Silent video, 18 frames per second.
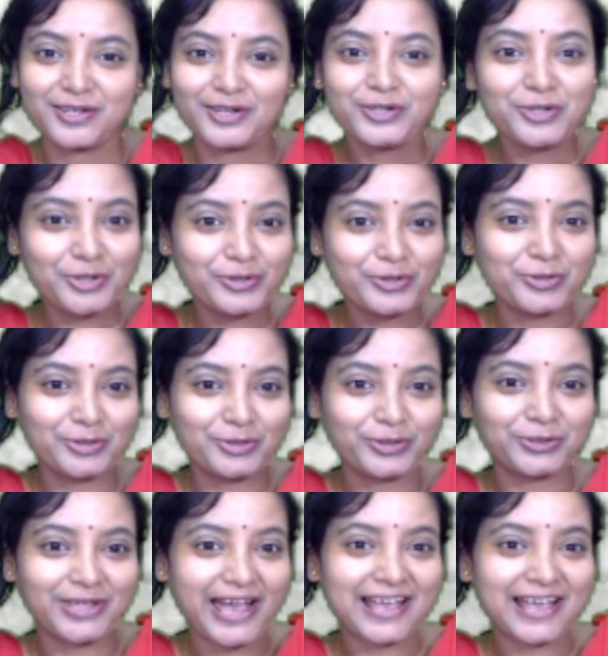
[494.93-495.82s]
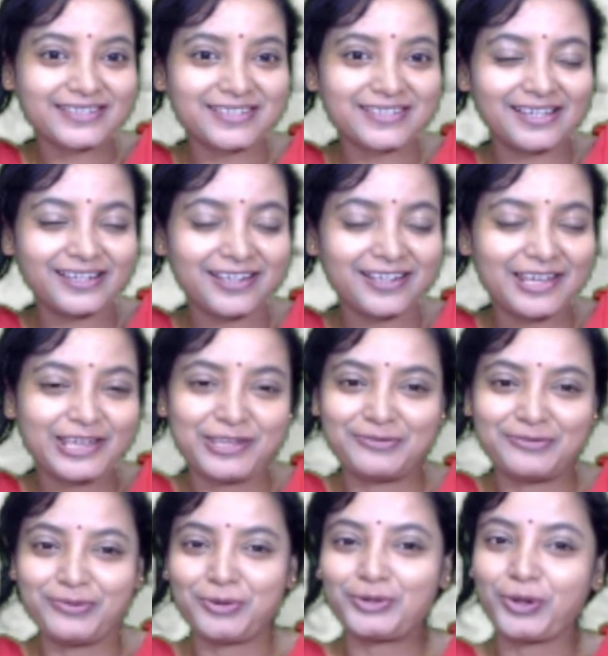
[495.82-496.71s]
Do you know the answer?
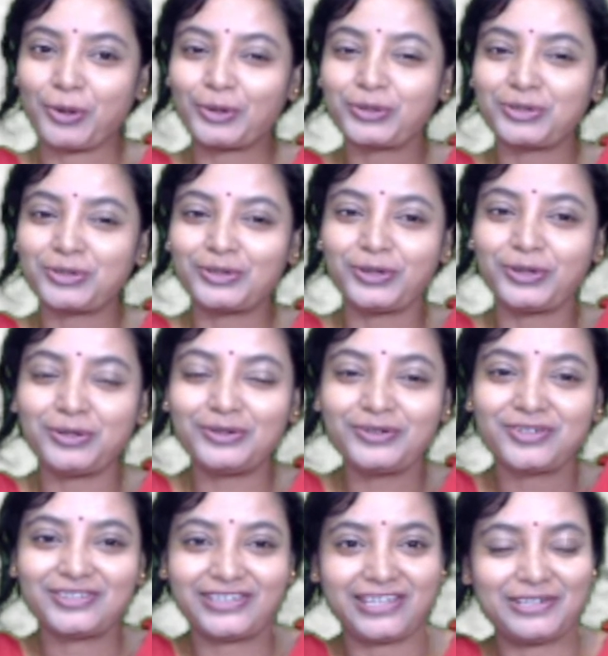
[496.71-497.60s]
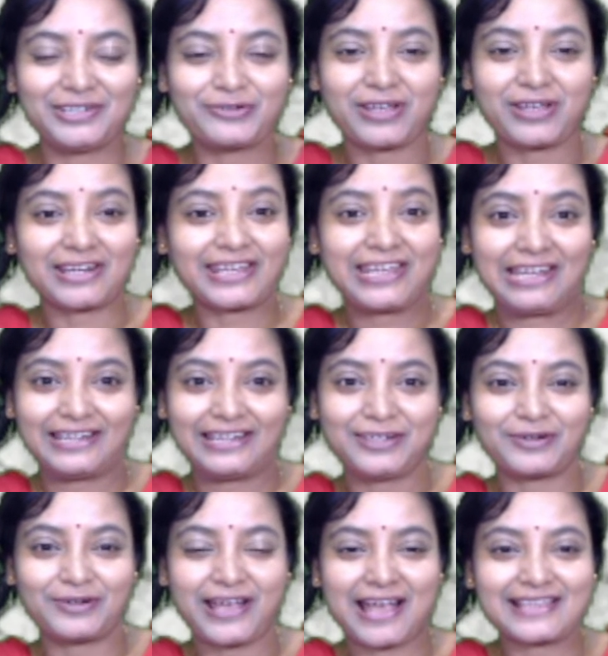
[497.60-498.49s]
If you don't know, then you can get
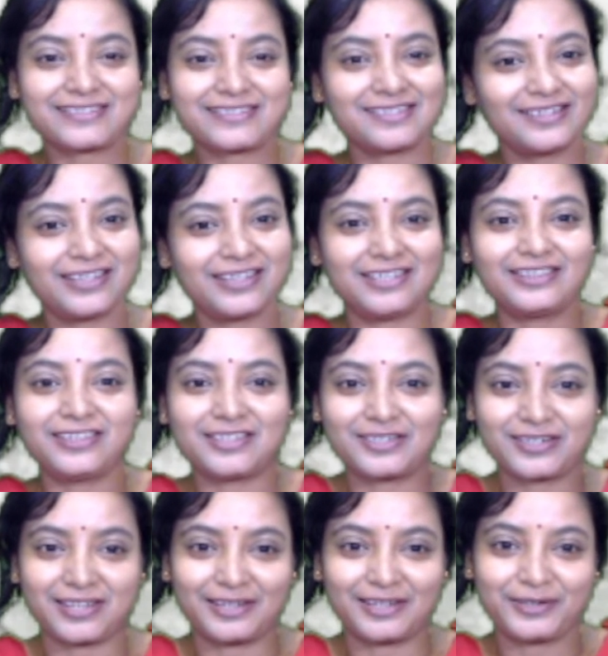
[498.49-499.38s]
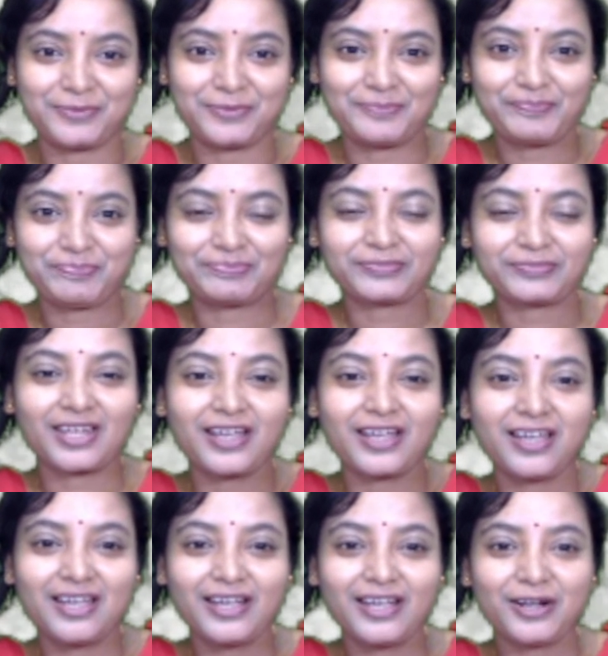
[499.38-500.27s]
your answer in this tale.
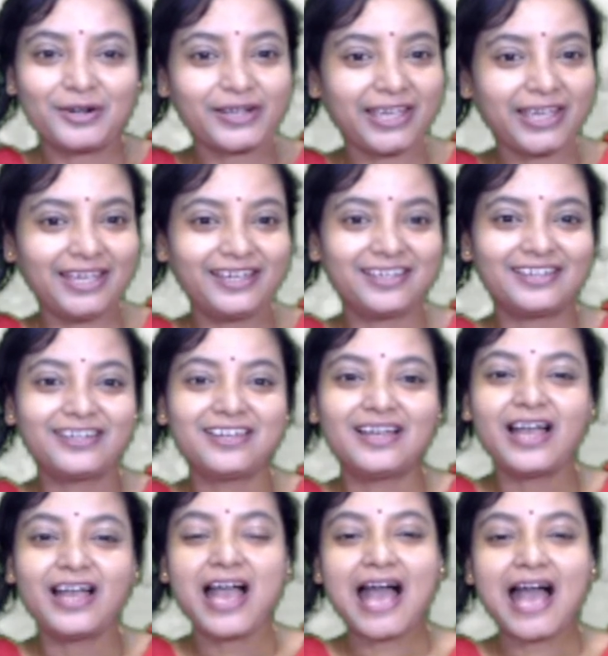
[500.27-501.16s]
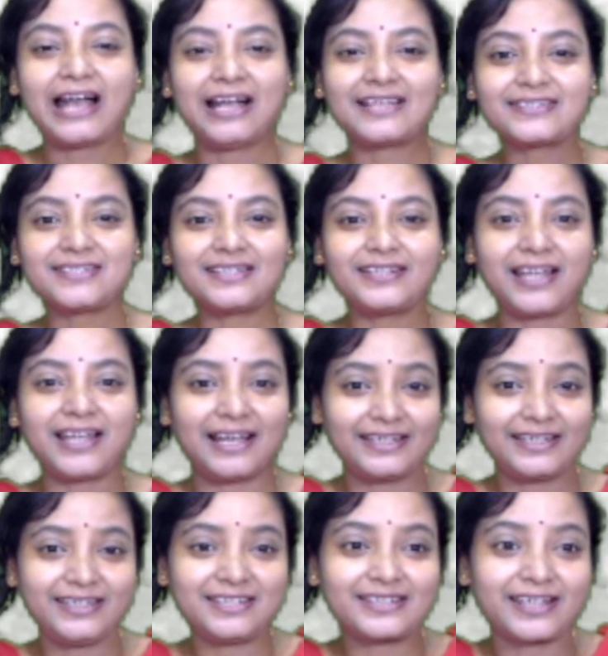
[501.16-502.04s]
Okay. As the
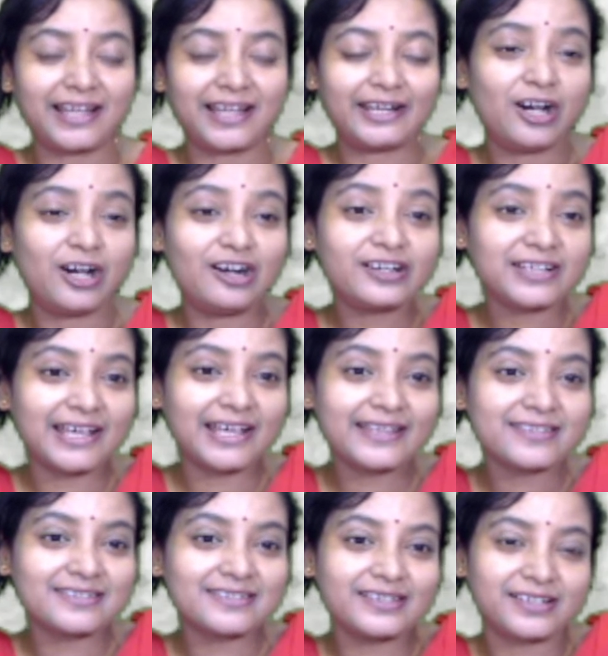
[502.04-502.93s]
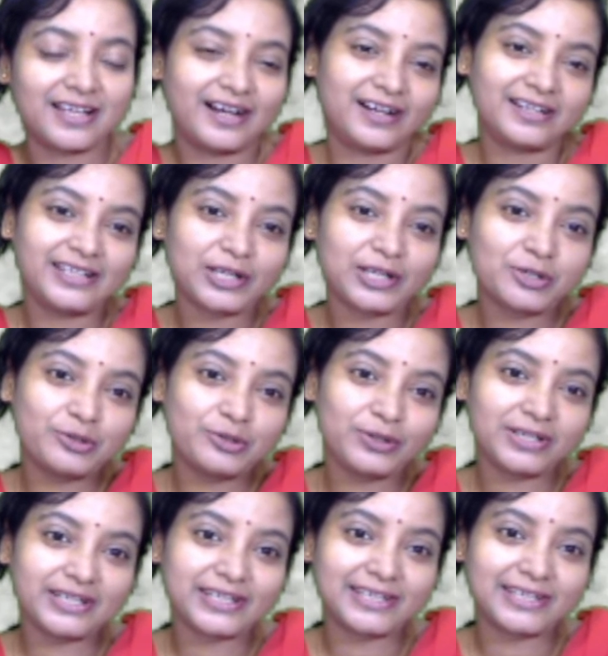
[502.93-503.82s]
knight cannot answer her, the
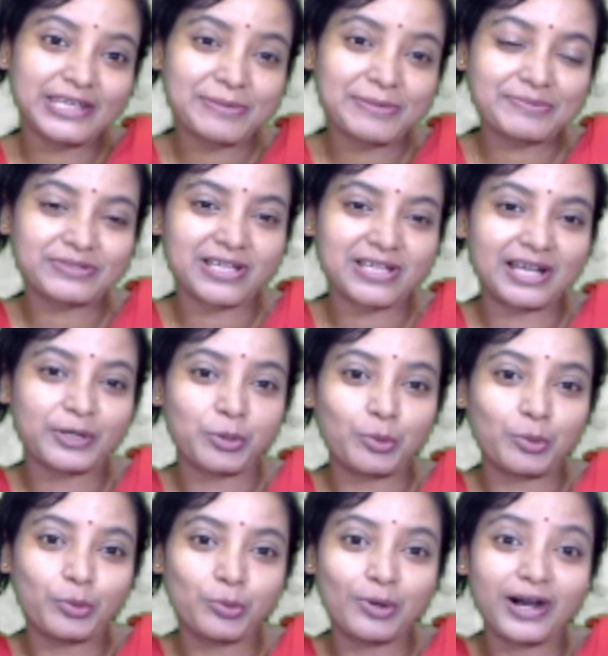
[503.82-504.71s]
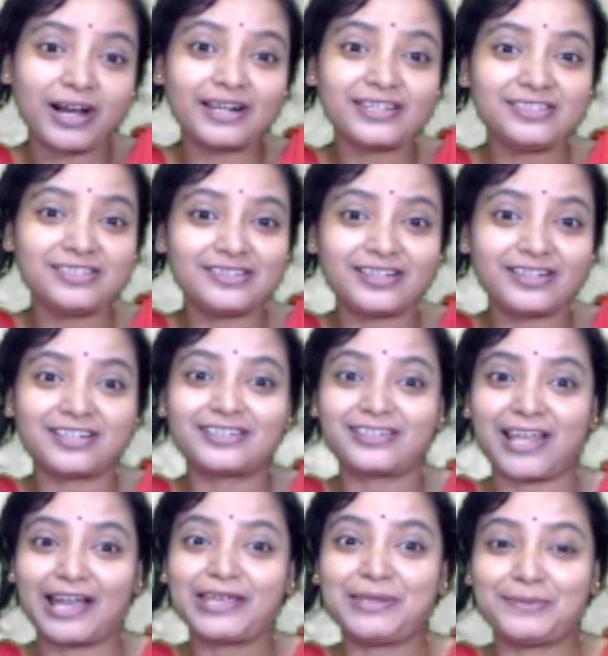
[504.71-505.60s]
queen gives her 1 year
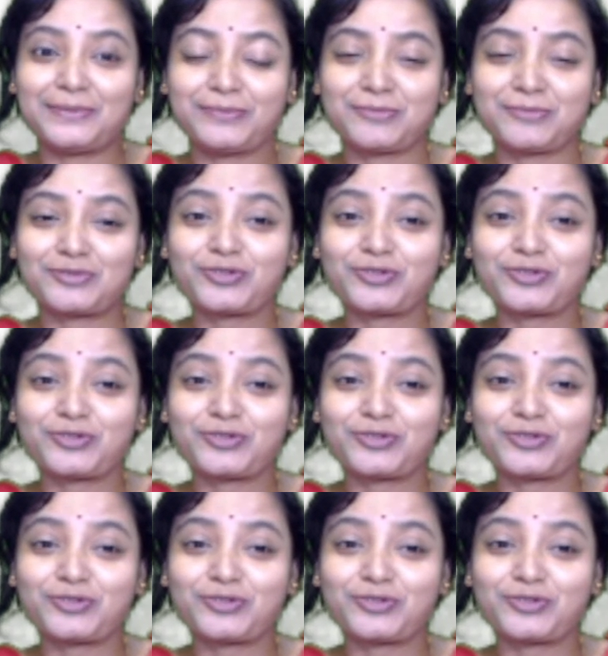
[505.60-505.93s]
time.